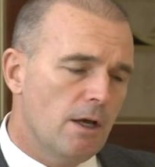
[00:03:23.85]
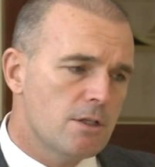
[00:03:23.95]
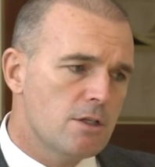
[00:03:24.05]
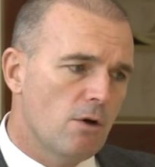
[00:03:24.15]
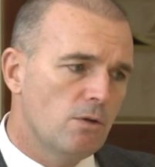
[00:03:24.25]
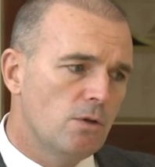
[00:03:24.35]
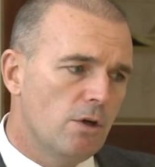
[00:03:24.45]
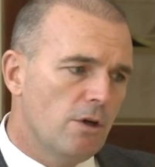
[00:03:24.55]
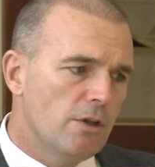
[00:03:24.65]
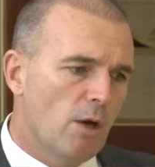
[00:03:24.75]
And so
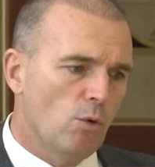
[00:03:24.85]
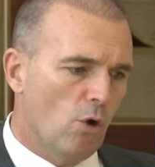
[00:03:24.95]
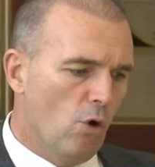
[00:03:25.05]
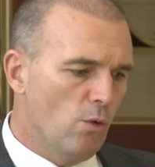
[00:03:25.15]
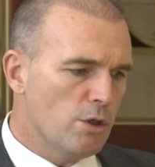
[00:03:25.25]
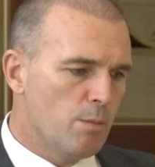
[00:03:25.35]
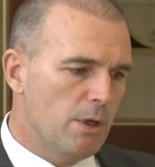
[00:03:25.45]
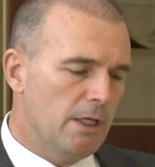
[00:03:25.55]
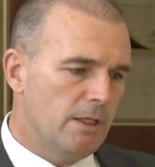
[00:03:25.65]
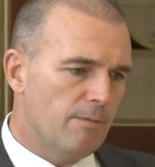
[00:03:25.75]
there will always
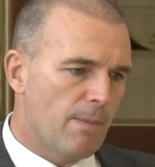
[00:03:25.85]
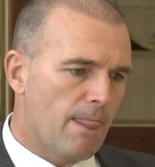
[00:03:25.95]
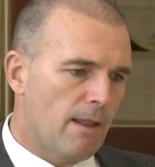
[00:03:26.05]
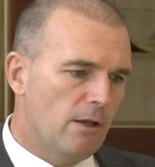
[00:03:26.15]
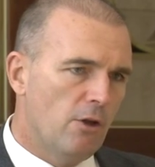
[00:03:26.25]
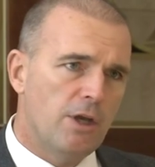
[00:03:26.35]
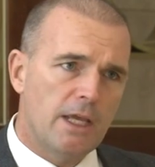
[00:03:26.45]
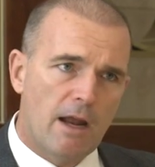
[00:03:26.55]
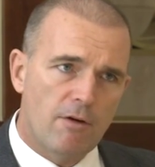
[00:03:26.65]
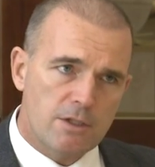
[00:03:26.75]
be
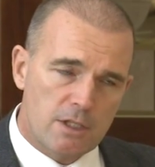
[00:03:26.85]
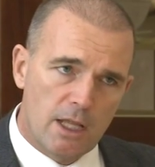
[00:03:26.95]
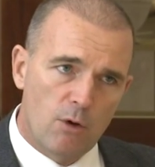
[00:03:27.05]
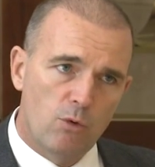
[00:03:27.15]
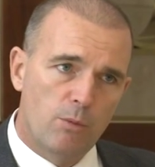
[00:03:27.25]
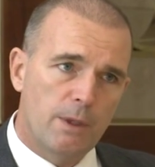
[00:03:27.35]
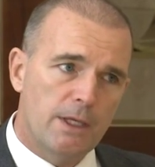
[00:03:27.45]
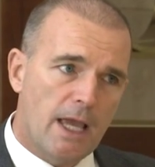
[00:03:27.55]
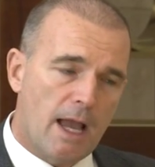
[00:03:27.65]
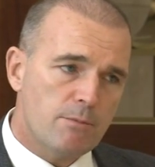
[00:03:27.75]
learning errors, and there will be
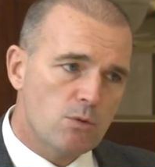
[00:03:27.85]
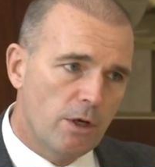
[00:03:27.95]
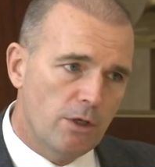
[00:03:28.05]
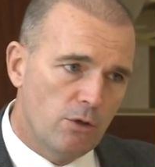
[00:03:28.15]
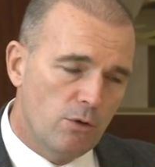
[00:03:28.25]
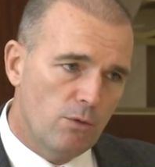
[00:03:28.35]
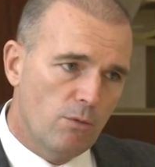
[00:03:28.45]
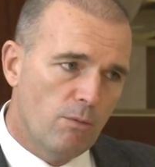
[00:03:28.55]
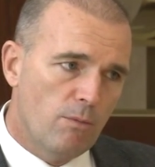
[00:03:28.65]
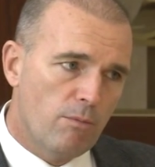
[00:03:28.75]
gaps when you
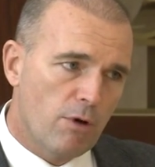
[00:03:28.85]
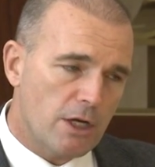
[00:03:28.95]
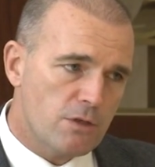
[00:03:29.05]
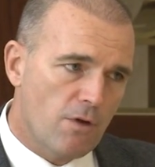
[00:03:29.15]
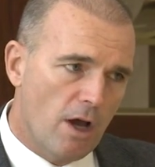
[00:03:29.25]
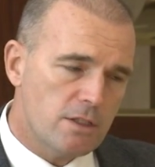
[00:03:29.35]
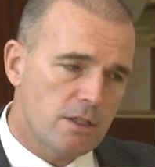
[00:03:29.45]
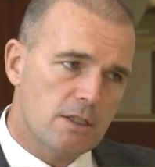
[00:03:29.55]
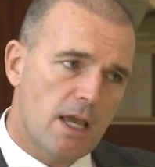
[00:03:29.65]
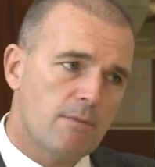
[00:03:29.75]
progress fast,
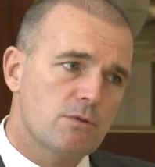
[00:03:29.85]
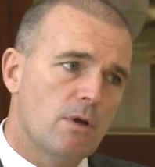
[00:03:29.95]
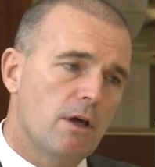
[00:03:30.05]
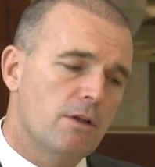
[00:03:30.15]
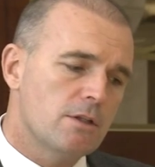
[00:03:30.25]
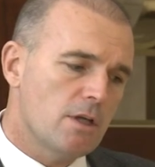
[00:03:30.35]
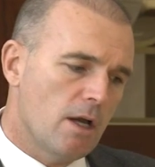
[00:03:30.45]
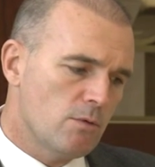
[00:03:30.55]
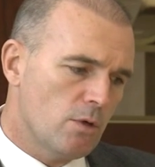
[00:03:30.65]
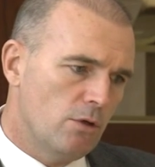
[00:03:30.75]
and there's gaps, there's
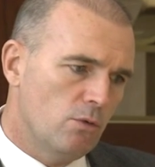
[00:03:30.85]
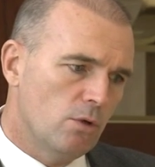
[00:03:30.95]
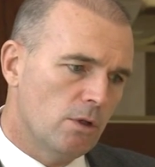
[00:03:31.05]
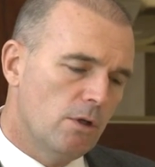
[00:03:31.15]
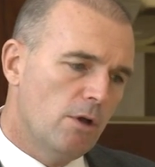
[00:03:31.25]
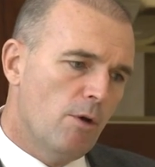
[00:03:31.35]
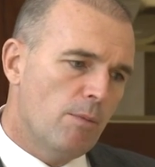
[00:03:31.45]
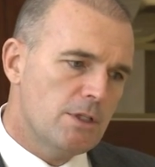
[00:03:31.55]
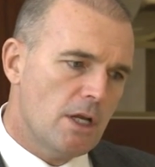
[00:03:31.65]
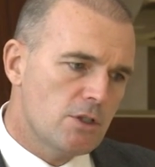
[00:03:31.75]
times when you will
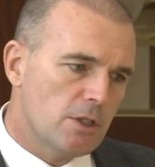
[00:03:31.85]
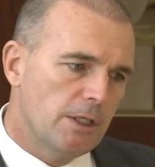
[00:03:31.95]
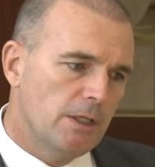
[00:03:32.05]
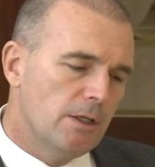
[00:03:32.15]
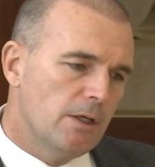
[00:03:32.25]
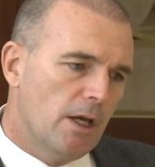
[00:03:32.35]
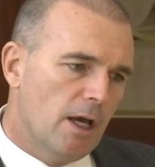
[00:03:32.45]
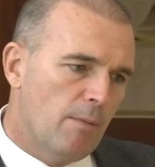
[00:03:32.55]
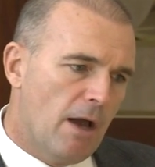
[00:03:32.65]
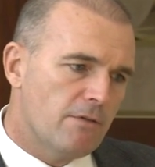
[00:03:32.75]
potentially
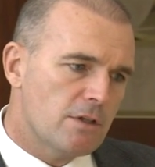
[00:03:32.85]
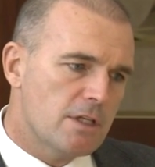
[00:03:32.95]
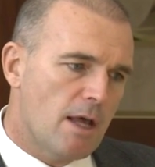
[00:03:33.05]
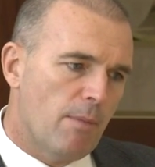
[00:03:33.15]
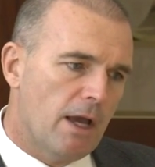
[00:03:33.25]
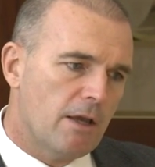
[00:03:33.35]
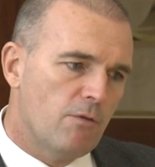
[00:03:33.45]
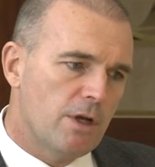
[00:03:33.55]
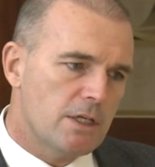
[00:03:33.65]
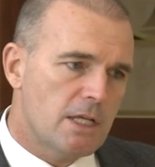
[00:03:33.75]
have to step back
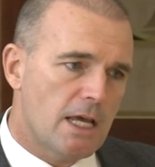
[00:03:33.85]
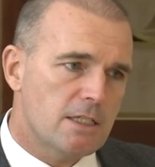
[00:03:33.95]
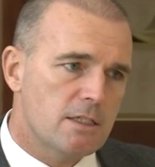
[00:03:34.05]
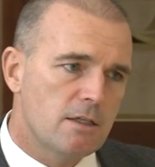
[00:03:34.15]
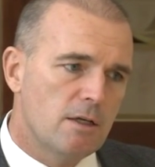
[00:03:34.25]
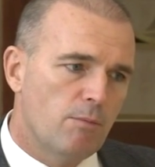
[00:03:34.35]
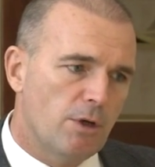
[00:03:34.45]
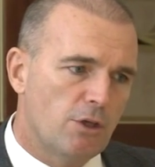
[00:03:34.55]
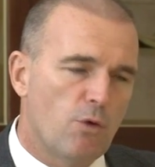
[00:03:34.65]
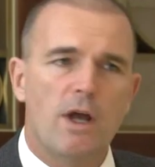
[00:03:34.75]
and reassess.
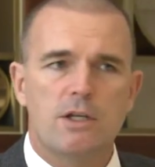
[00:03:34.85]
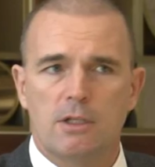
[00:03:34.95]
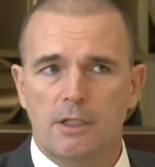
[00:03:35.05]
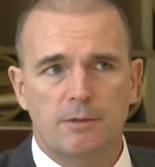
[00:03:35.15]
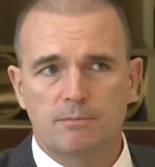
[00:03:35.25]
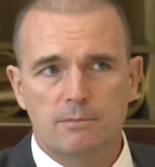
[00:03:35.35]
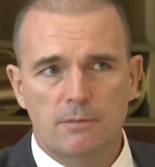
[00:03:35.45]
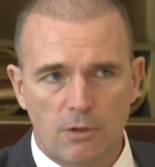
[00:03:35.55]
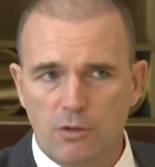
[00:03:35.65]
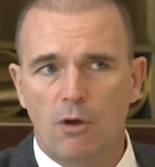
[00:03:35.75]
But directionally,
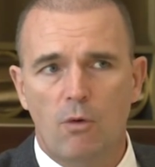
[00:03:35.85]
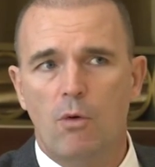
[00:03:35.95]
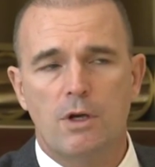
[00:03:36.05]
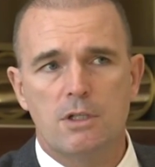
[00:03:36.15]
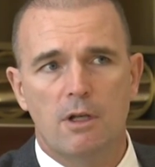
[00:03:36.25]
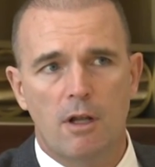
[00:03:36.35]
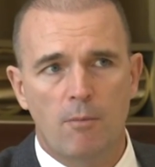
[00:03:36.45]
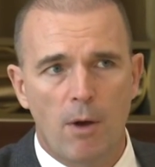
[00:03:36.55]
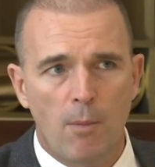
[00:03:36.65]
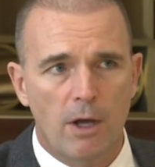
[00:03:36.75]
there's no question
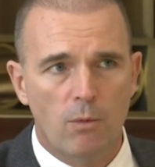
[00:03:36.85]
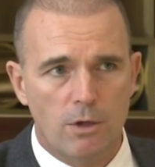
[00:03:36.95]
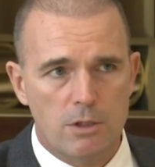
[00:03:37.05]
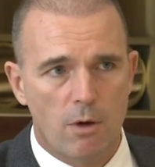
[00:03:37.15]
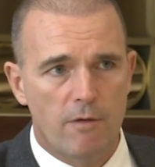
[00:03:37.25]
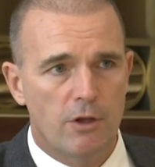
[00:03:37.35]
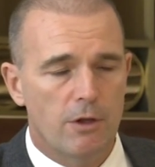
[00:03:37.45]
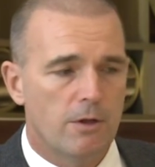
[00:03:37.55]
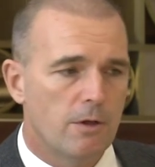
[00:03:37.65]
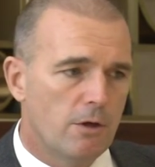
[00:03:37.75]
in my mind whatsoever
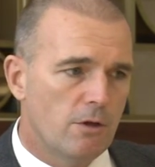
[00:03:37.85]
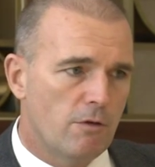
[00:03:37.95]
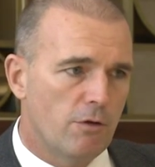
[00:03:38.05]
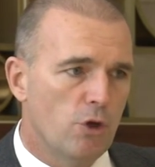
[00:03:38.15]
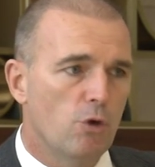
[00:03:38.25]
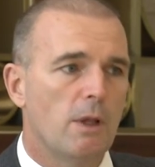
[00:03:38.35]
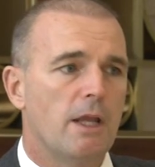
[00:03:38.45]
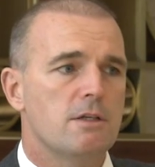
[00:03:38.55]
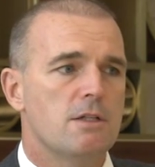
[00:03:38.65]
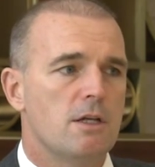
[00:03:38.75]
that the renewable
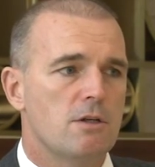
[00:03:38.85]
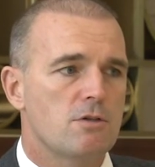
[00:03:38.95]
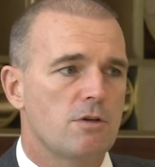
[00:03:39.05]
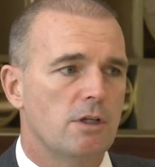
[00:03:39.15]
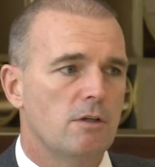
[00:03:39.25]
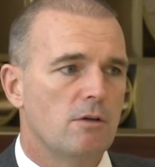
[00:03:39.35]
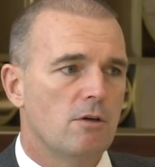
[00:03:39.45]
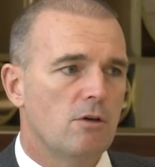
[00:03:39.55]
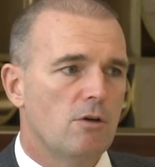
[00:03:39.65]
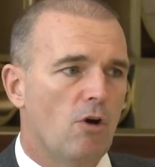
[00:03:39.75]
energy industry
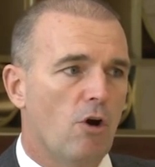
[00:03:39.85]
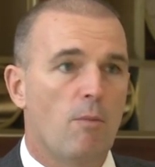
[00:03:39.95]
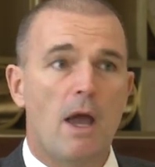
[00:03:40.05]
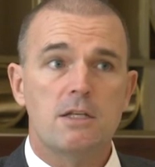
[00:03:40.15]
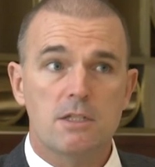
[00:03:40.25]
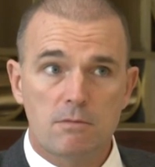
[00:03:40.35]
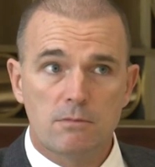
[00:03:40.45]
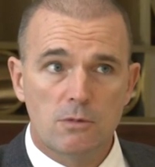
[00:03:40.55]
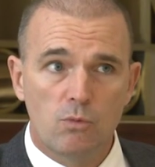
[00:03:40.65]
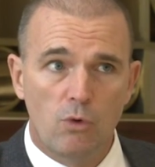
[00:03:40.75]
en masse
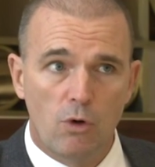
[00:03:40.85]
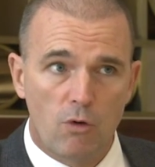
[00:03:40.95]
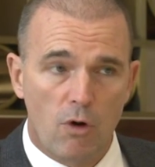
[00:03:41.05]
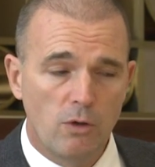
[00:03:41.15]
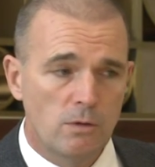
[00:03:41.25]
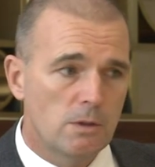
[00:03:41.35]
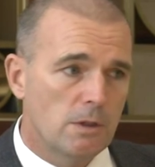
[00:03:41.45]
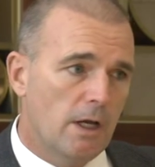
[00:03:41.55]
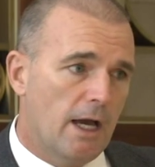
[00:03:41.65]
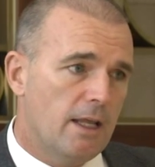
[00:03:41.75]
will grow,
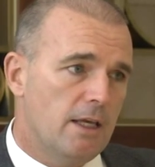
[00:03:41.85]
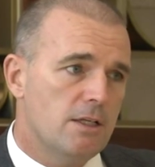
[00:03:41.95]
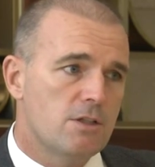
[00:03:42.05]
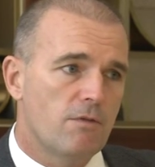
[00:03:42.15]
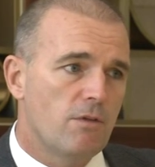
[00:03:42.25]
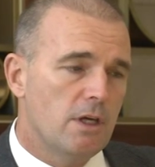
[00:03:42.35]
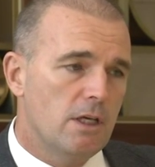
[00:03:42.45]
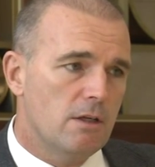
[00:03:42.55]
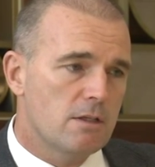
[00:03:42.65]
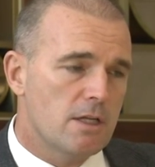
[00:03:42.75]
and each of
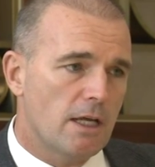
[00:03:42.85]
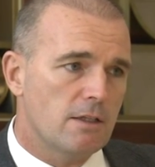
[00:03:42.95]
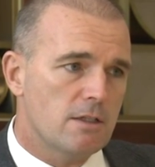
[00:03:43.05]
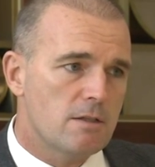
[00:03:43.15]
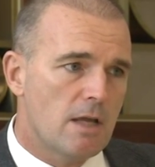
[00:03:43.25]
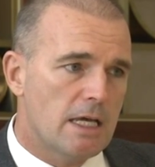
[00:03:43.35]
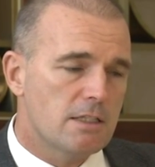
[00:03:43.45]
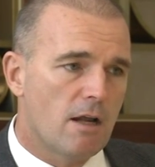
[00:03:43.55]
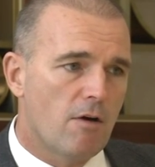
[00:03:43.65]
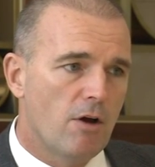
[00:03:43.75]
the sectors
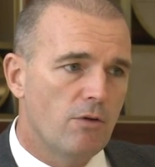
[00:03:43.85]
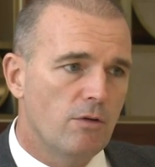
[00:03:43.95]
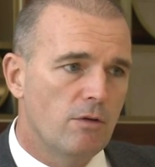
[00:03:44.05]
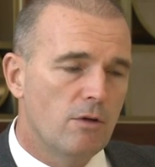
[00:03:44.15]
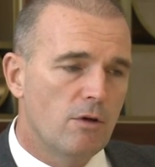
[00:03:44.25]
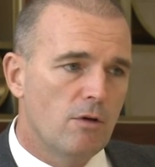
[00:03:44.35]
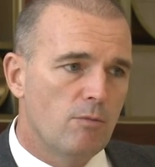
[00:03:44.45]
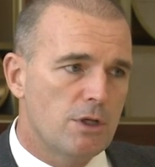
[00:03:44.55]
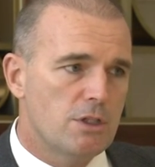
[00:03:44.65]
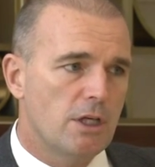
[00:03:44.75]
has their own
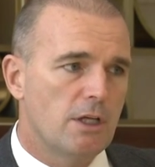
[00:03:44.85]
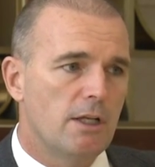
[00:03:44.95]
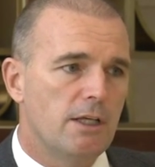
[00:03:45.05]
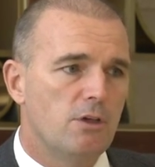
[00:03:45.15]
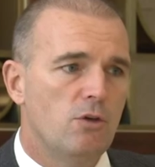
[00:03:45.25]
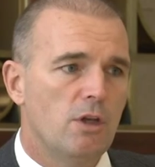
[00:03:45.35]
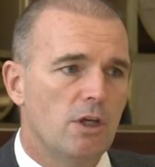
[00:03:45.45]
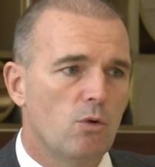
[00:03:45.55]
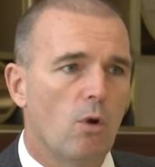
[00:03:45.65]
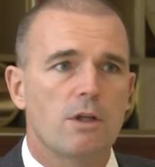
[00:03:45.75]
particularly
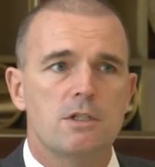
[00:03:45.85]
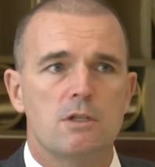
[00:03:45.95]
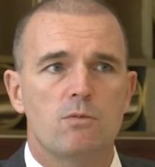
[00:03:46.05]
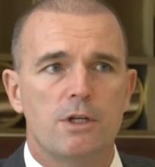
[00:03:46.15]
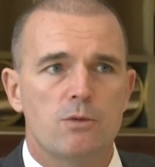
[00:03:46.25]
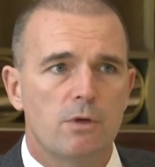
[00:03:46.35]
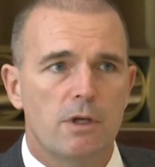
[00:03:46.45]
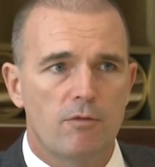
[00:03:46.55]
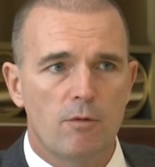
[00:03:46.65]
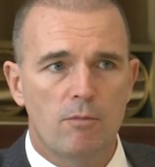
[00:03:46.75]
unique qualities which will
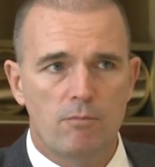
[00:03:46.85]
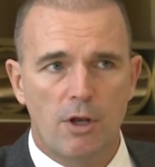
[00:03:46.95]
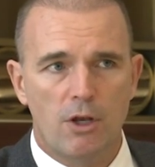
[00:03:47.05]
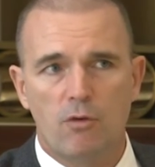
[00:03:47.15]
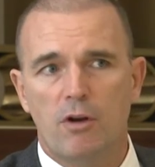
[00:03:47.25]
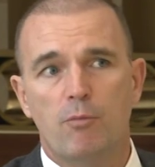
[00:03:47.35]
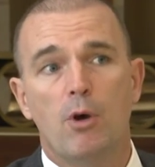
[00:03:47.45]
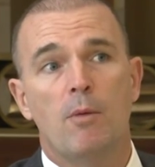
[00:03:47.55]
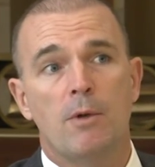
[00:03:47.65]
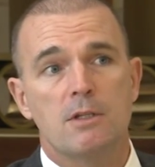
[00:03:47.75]
give them a degree of
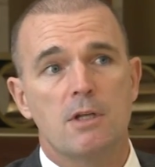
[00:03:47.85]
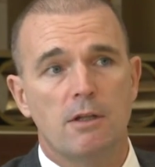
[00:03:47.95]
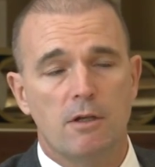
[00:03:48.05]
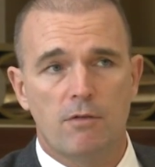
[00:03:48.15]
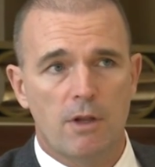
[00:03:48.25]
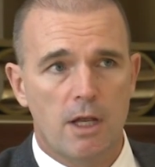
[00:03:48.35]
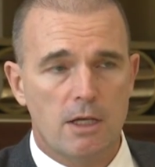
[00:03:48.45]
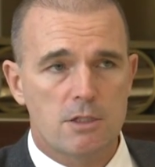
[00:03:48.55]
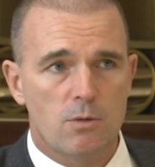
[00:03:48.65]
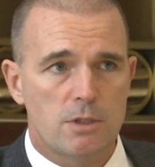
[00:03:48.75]
permanence, I think, for the
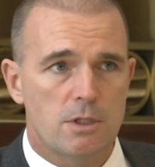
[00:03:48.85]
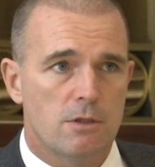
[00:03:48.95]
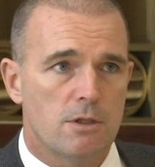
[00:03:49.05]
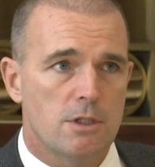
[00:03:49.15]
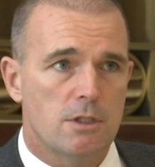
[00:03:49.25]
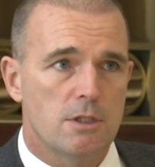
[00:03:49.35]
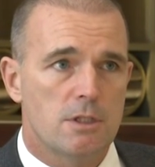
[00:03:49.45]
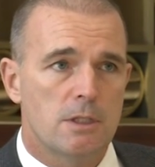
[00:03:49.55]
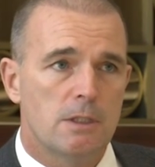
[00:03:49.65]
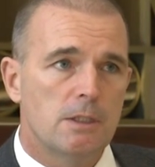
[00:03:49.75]
next 20 and 30 years.